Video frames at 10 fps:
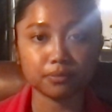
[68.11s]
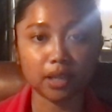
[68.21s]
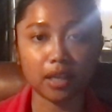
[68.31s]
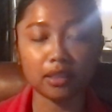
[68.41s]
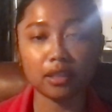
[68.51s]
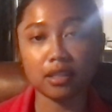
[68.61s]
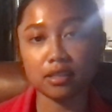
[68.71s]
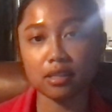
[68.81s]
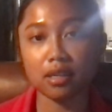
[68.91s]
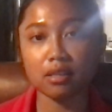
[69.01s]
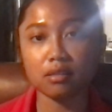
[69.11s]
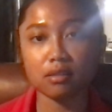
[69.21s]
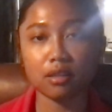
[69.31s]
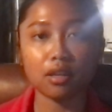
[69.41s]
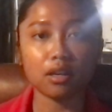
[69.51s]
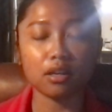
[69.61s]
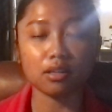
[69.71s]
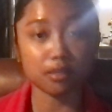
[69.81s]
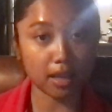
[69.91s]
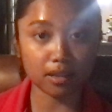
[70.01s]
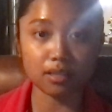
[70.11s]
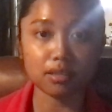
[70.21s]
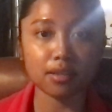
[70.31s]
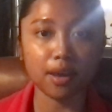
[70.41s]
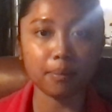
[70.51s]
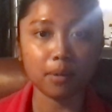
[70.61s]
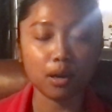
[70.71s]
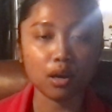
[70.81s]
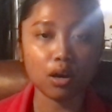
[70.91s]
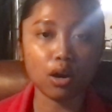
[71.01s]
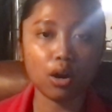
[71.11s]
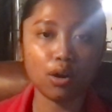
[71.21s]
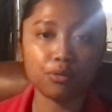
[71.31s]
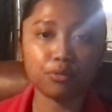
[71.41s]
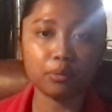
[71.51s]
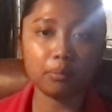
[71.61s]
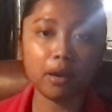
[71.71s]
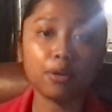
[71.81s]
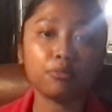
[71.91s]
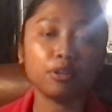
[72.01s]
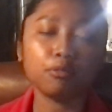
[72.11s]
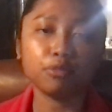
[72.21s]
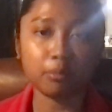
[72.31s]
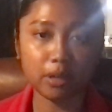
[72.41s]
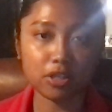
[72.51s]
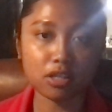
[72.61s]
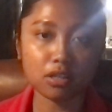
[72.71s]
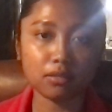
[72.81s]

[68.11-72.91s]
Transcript: And this is the second step of biofilm formation.